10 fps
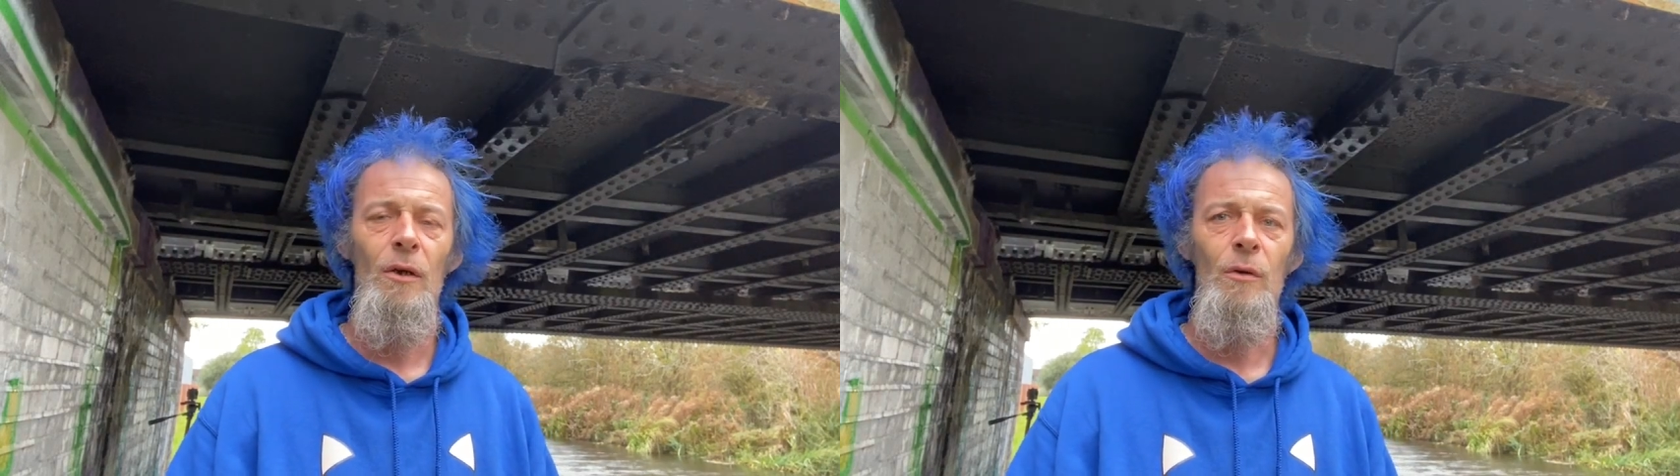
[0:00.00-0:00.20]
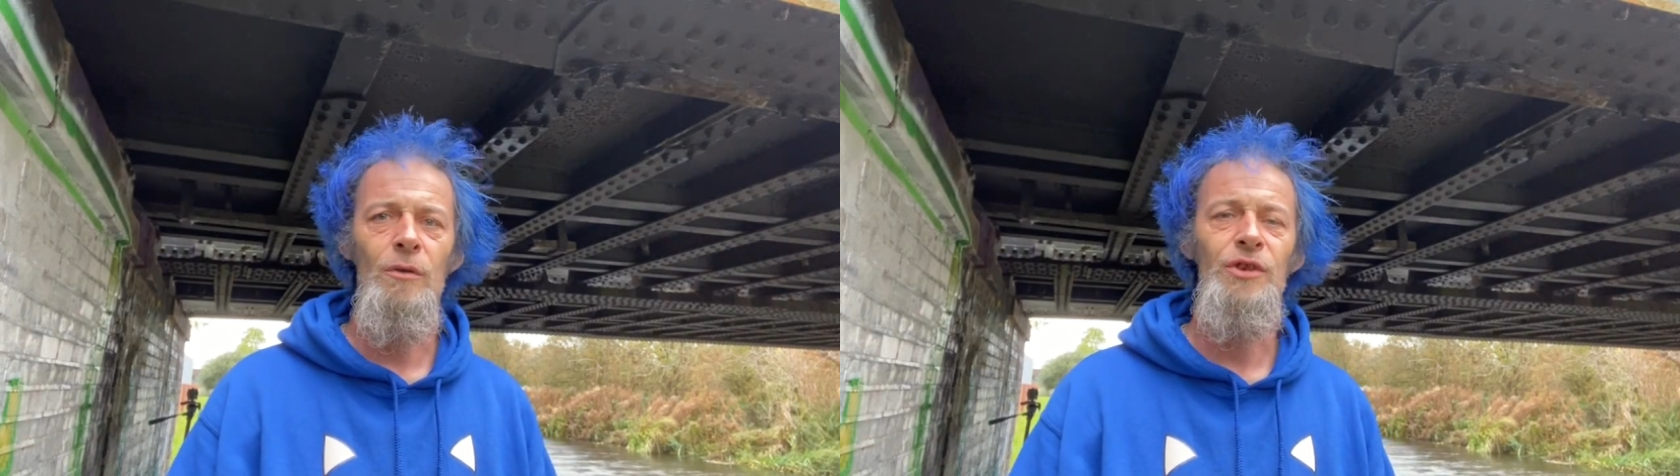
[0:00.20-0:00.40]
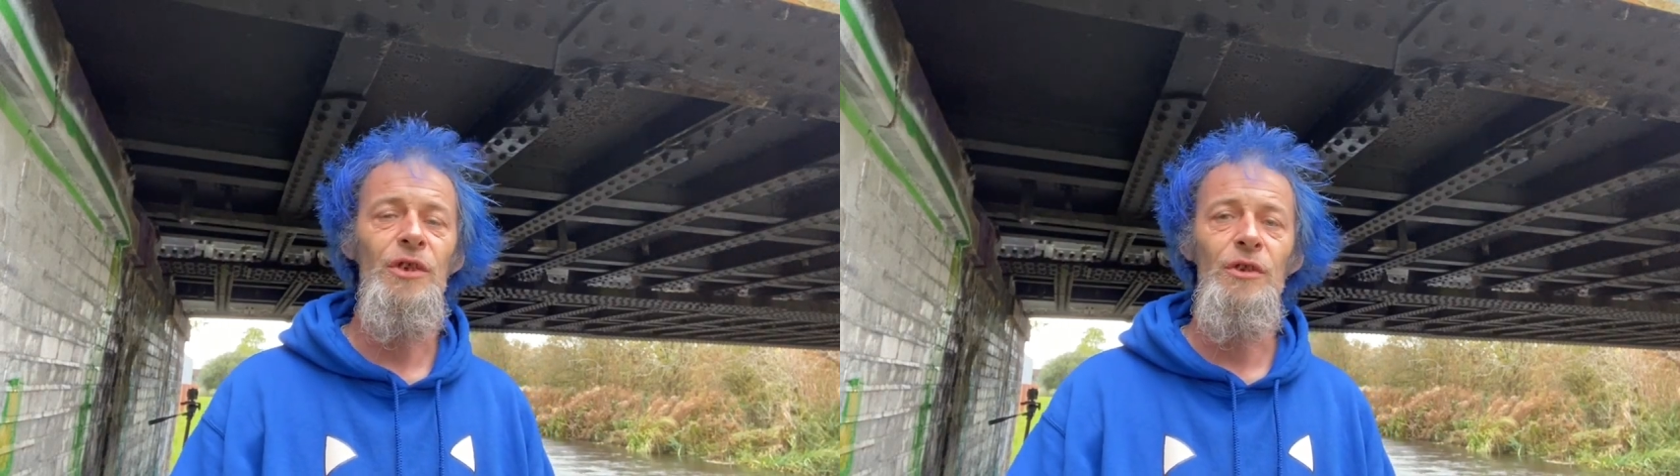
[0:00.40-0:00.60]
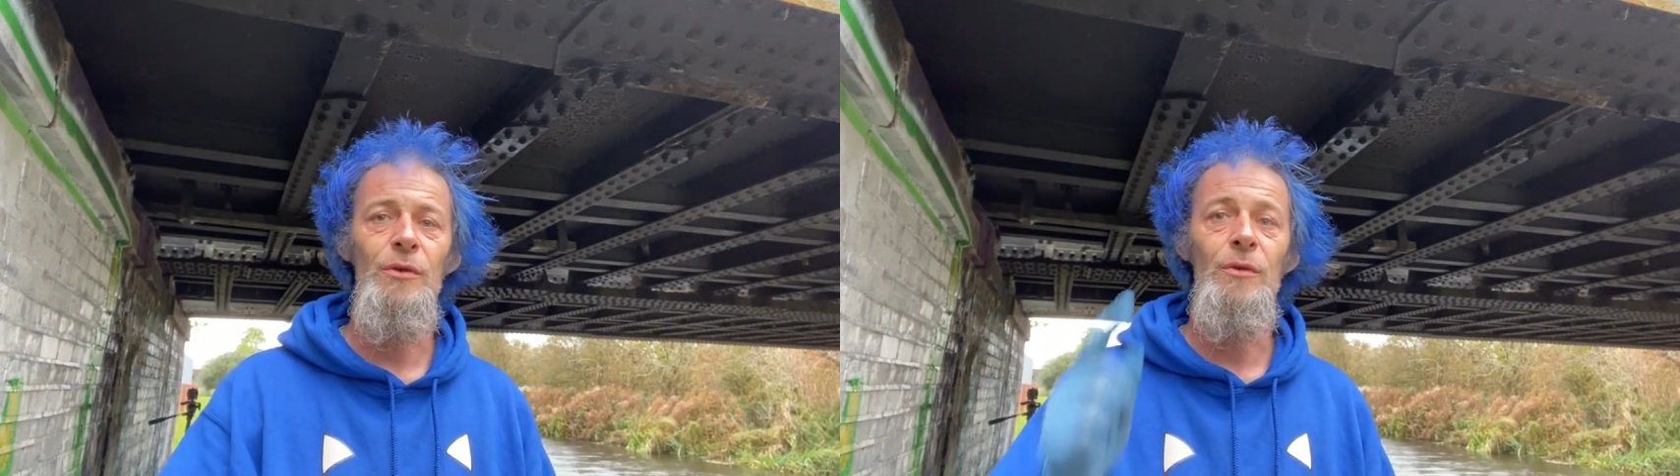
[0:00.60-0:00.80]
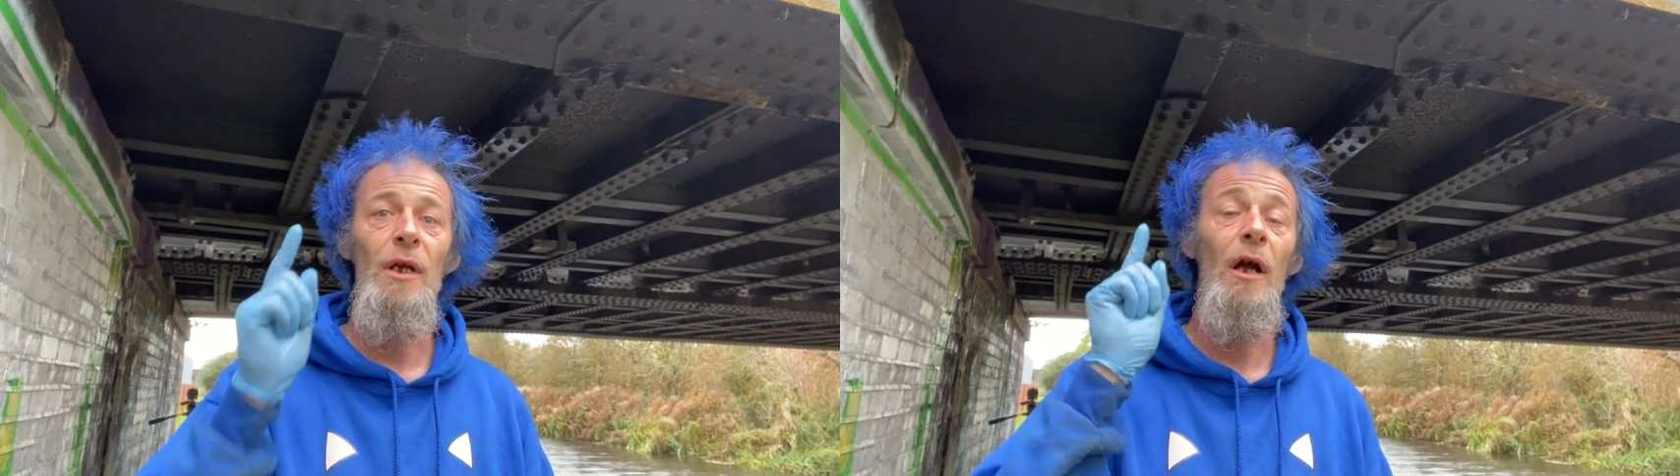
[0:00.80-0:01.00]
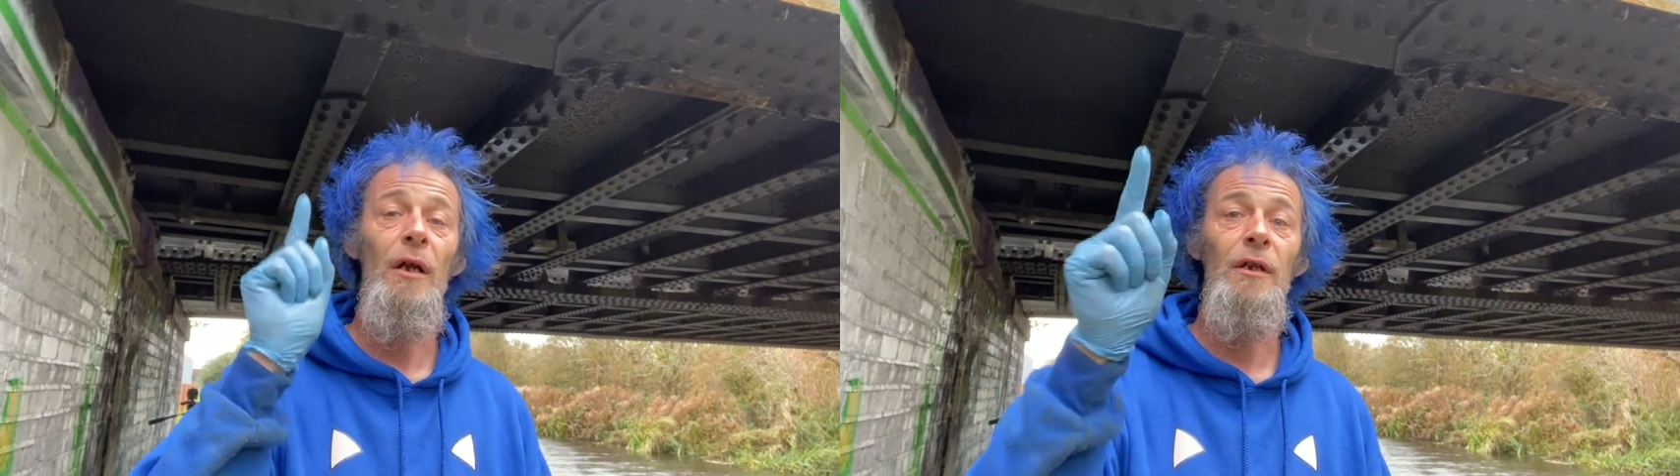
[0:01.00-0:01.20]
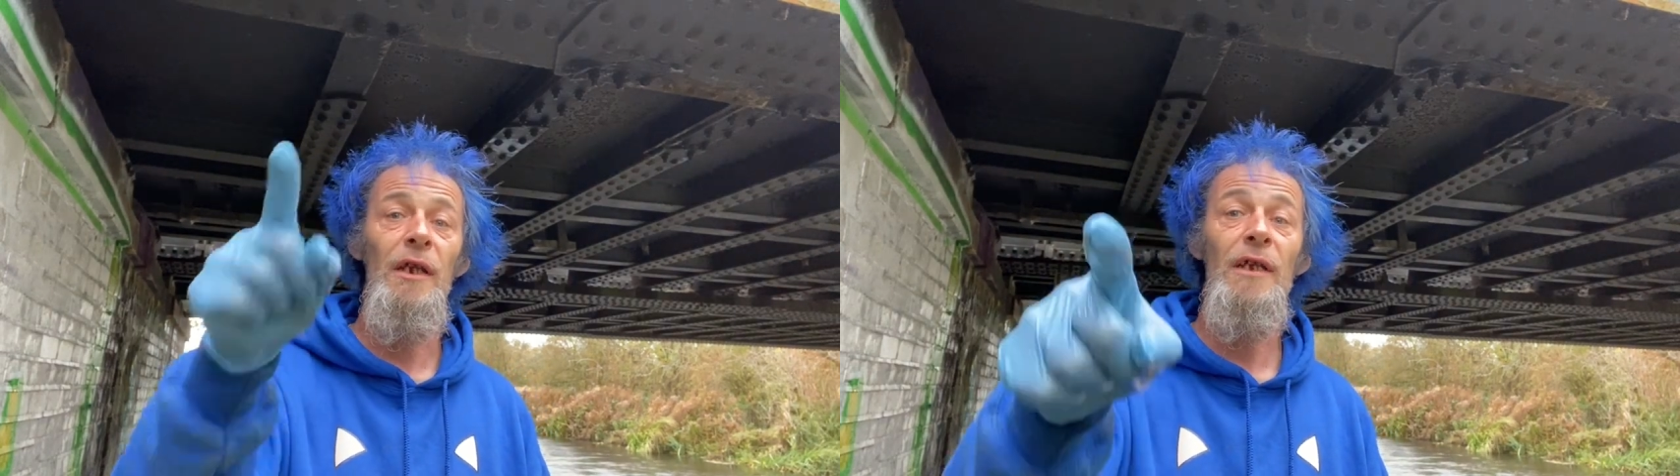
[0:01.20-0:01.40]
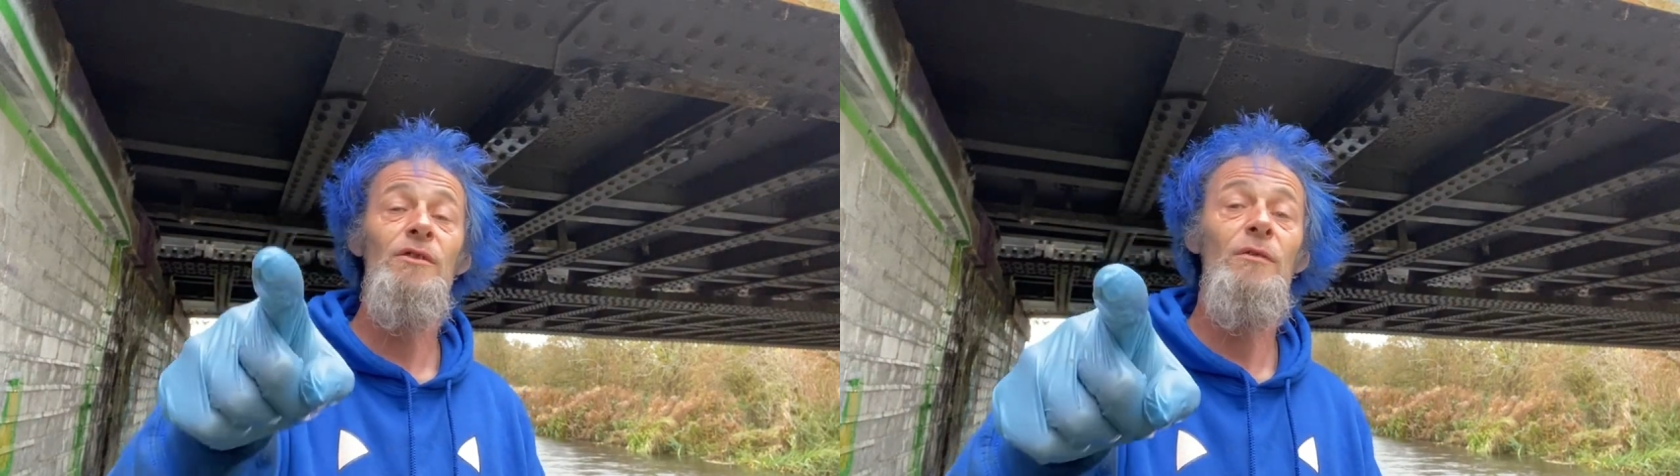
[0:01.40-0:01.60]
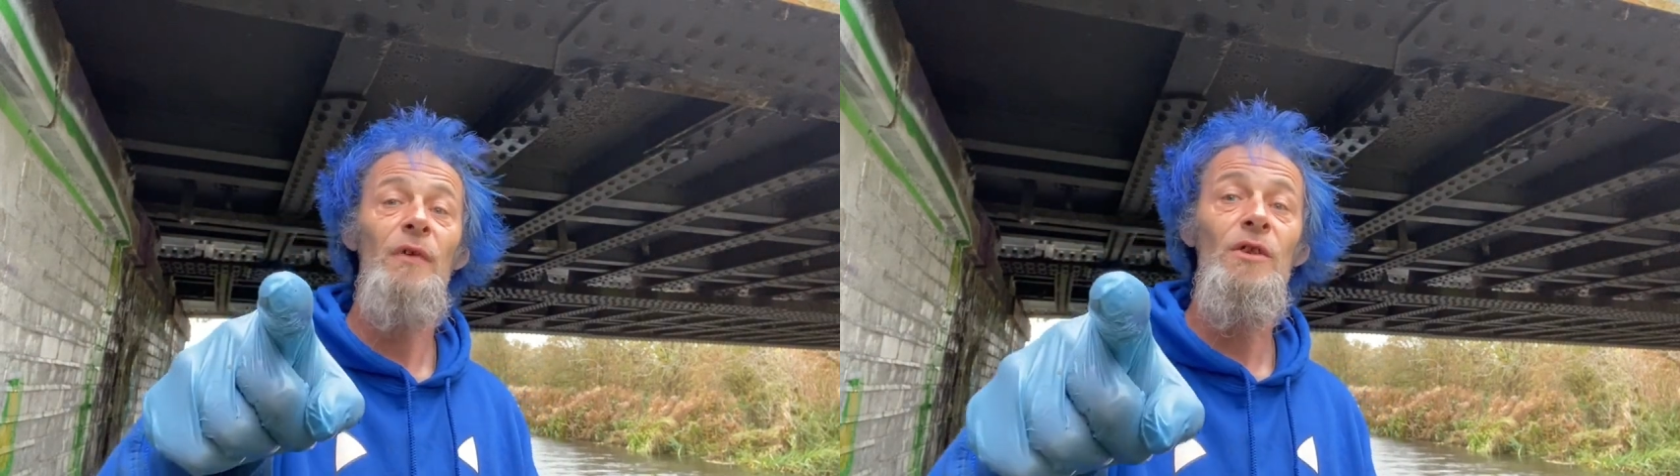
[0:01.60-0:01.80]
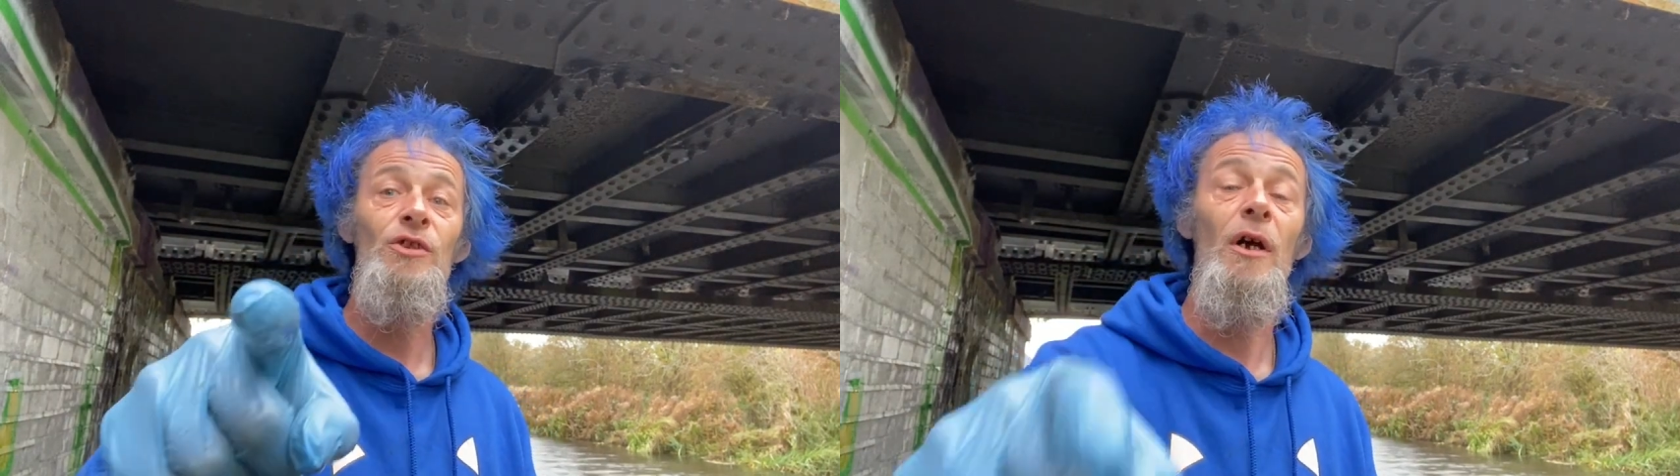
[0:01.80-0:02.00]
I'll see you in the next
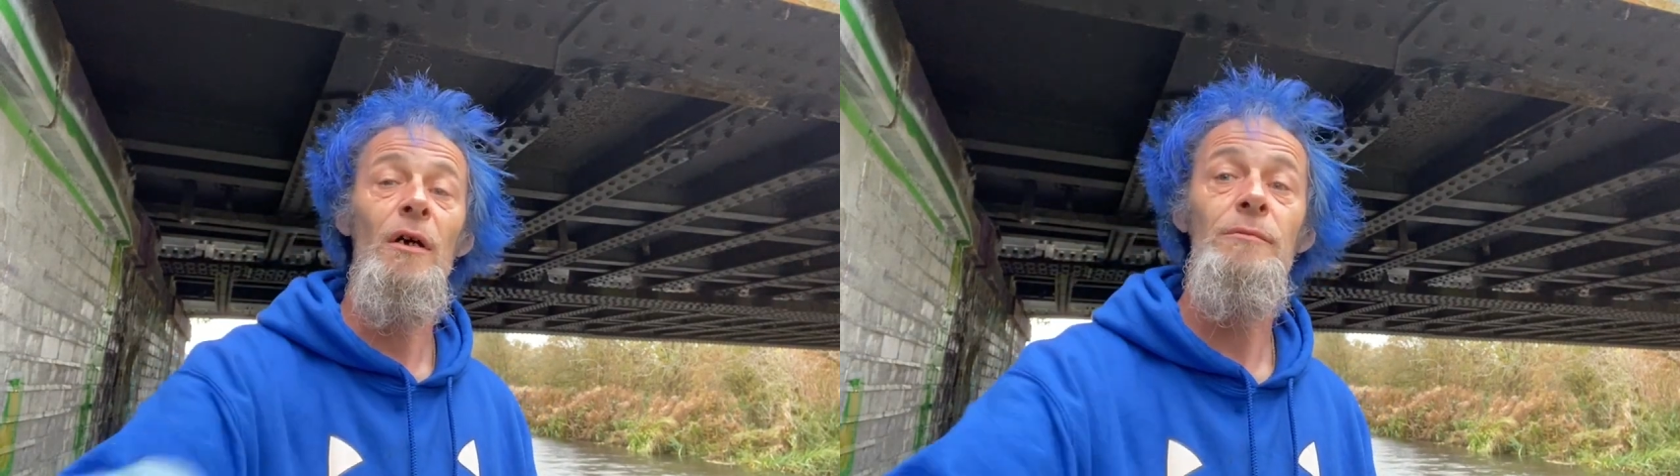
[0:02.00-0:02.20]
adventure.